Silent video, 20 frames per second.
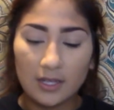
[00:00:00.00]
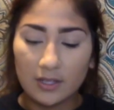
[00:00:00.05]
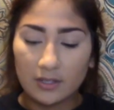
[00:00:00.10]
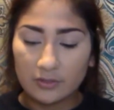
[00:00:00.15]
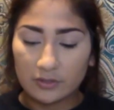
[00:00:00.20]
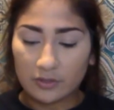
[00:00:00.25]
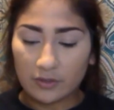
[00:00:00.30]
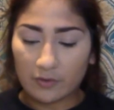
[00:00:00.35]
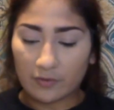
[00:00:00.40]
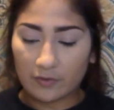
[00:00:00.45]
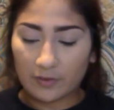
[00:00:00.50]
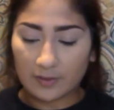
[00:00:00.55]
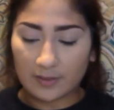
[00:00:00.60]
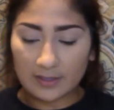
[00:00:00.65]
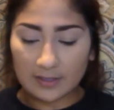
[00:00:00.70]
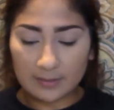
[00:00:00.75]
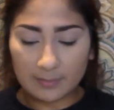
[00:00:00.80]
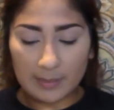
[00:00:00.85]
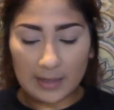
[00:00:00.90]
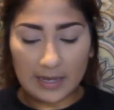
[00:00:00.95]
So for
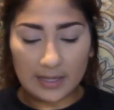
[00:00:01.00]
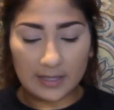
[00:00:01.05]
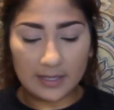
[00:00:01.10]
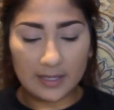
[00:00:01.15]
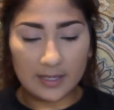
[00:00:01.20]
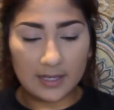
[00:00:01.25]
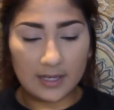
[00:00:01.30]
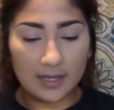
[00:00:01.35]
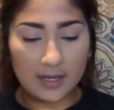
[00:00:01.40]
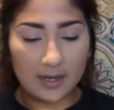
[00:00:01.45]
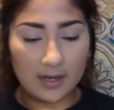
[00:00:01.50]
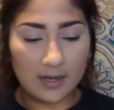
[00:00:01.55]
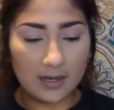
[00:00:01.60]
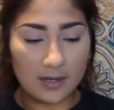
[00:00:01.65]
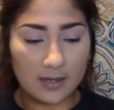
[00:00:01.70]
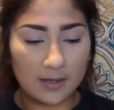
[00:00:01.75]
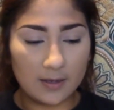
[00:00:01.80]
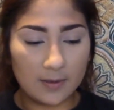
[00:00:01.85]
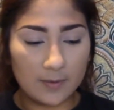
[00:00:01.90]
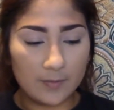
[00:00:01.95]
this palette,
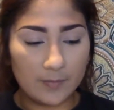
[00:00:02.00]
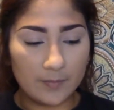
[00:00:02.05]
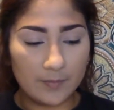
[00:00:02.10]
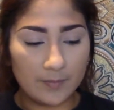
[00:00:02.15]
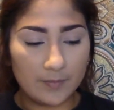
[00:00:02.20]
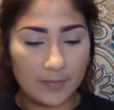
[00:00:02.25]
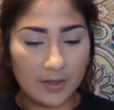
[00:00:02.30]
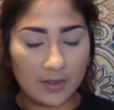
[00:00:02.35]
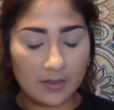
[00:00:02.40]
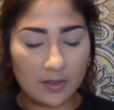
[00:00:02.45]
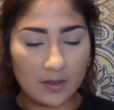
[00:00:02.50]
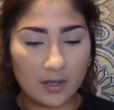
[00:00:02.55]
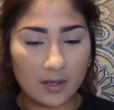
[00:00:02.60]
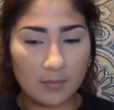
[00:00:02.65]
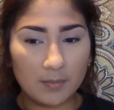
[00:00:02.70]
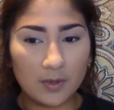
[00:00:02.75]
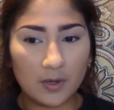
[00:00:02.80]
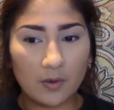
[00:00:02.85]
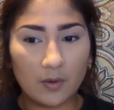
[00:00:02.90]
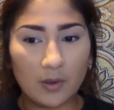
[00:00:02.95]
I think
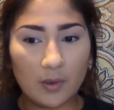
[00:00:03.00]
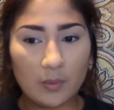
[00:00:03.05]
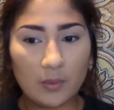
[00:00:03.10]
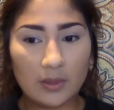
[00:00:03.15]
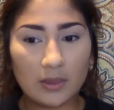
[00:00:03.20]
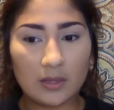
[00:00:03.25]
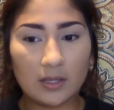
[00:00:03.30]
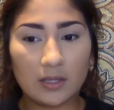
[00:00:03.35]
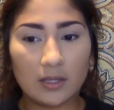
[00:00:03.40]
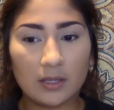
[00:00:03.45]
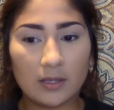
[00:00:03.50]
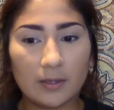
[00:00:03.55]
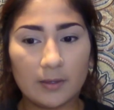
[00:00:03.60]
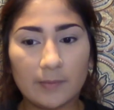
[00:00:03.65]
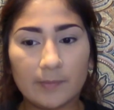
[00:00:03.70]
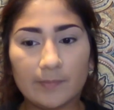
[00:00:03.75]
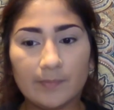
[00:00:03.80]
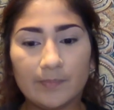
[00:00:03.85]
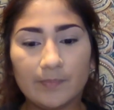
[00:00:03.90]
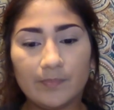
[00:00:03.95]
I'm going with
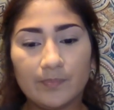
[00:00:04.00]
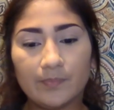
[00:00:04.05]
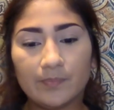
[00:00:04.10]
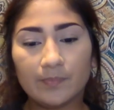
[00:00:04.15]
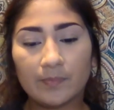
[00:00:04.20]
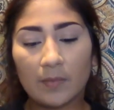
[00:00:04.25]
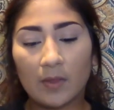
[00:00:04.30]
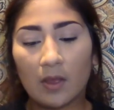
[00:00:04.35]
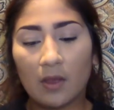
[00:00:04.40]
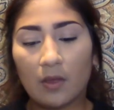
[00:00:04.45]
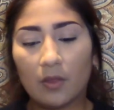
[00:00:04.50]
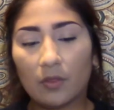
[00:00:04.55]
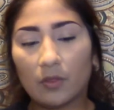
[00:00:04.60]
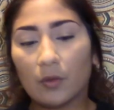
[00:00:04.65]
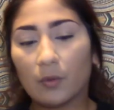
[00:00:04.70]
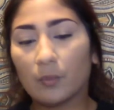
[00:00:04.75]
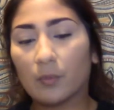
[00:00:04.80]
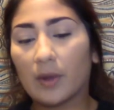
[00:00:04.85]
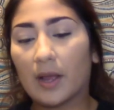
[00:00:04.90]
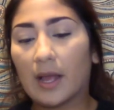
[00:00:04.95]

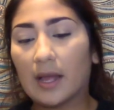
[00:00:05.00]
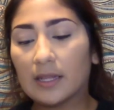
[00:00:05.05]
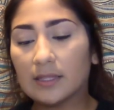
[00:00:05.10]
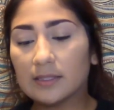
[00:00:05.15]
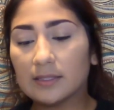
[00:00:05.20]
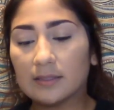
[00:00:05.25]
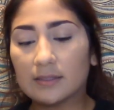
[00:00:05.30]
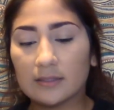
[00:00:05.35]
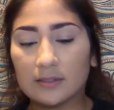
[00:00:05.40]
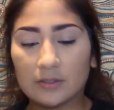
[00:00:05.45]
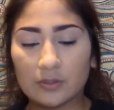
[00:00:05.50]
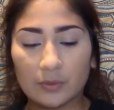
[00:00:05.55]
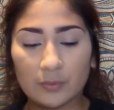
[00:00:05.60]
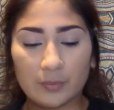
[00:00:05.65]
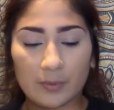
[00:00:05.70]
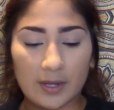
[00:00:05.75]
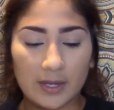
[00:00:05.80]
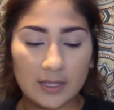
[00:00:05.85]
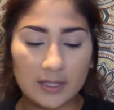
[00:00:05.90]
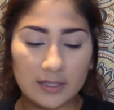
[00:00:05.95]
the red, since the
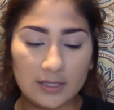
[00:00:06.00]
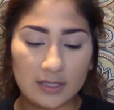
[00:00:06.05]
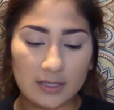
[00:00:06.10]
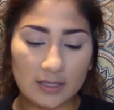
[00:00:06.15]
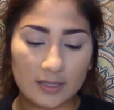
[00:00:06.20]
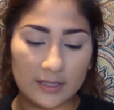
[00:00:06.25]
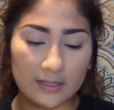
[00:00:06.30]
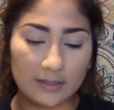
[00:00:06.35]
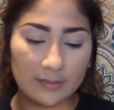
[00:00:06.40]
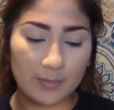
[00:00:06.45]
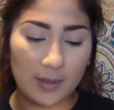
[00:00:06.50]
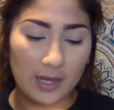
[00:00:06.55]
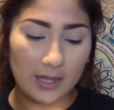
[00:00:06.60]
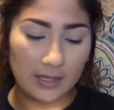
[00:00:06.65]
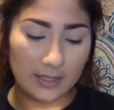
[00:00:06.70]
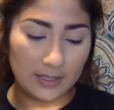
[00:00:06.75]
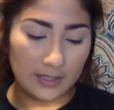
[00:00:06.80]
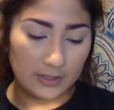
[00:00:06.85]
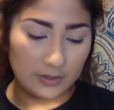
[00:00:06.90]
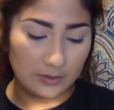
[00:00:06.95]
red in this
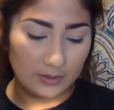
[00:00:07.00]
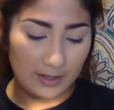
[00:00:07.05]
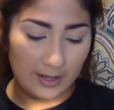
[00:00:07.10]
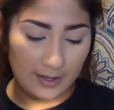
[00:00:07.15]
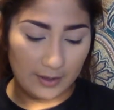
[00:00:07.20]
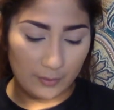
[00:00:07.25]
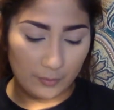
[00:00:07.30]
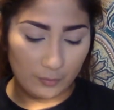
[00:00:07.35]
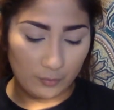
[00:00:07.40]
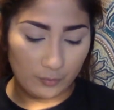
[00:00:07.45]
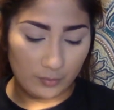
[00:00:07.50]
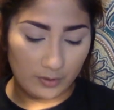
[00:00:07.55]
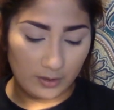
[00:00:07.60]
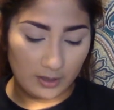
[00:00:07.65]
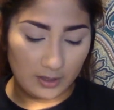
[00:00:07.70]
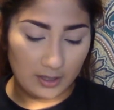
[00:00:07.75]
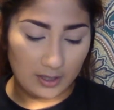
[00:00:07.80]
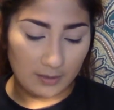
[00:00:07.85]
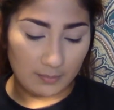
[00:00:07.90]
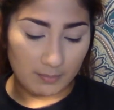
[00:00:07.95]
palette is like
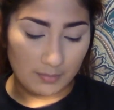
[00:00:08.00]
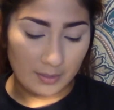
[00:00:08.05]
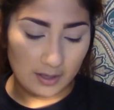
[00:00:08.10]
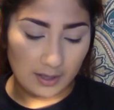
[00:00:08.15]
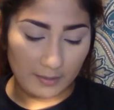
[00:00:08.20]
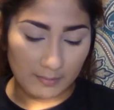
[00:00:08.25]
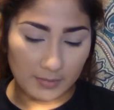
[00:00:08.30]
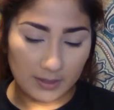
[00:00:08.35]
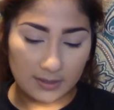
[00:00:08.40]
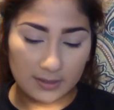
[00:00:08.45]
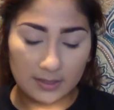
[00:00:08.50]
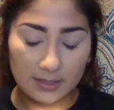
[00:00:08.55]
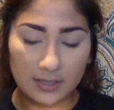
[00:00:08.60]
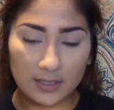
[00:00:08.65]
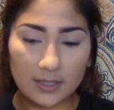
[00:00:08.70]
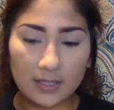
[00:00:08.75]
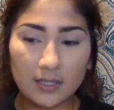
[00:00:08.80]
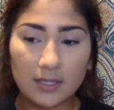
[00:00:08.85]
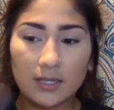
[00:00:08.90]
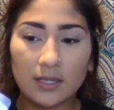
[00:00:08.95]
really
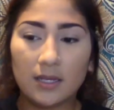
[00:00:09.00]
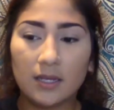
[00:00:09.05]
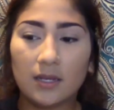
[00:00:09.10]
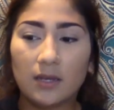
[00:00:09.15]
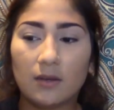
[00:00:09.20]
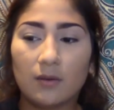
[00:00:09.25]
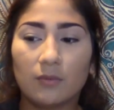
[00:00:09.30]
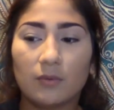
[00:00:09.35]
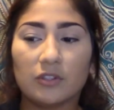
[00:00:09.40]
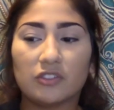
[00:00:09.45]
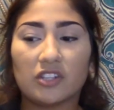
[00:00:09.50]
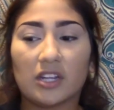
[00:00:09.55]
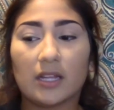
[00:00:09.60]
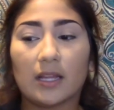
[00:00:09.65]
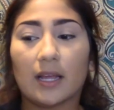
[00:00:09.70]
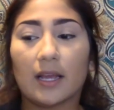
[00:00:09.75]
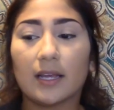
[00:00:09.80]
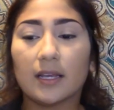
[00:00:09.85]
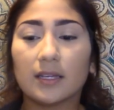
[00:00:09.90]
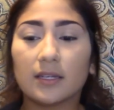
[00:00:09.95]
pigmented, which I
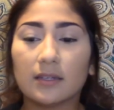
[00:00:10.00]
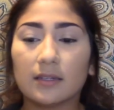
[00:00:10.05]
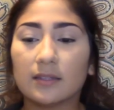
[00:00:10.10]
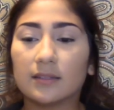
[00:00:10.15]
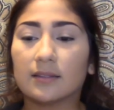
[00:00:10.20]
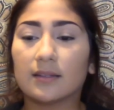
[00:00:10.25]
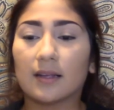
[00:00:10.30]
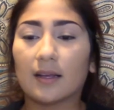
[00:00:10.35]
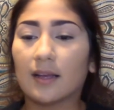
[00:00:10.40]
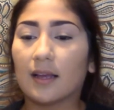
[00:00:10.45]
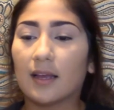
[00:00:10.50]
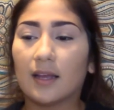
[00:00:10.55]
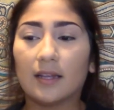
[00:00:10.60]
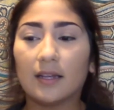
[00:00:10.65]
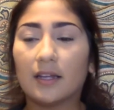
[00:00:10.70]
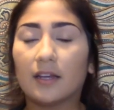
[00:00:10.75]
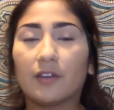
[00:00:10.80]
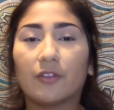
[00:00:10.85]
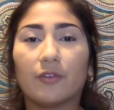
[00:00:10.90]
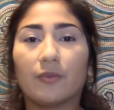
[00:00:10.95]
like because
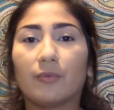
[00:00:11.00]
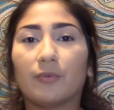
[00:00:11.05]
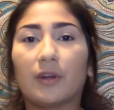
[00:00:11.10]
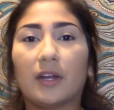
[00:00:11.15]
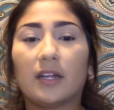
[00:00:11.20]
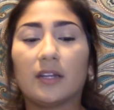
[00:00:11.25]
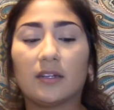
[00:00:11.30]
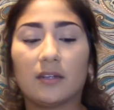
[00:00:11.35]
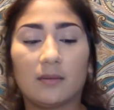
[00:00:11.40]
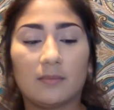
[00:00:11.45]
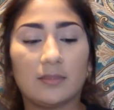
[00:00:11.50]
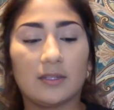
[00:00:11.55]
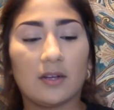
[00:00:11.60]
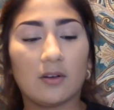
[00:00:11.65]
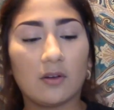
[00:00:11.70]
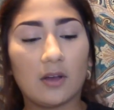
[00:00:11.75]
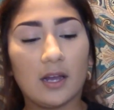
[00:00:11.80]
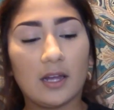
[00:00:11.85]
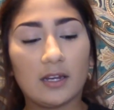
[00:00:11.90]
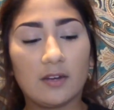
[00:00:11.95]
any other red comes
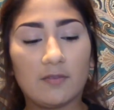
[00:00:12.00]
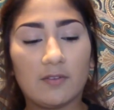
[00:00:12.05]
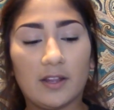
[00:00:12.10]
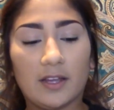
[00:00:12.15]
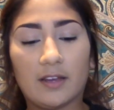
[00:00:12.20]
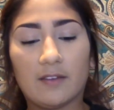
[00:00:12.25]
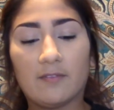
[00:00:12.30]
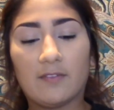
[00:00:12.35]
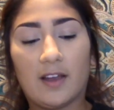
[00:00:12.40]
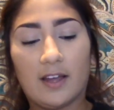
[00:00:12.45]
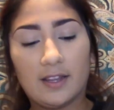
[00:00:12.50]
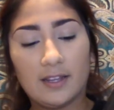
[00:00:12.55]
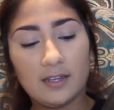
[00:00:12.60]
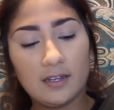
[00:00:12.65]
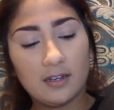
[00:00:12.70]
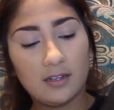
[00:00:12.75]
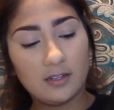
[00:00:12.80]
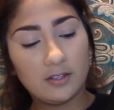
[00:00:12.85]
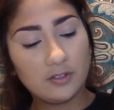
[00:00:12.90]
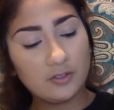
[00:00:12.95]
out kind of like a violet
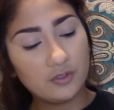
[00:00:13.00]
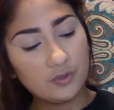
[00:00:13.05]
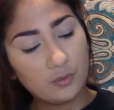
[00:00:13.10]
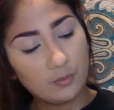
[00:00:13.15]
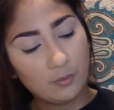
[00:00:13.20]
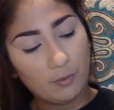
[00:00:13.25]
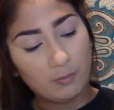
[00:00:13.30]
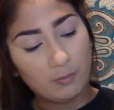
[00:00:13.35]
color. So we'll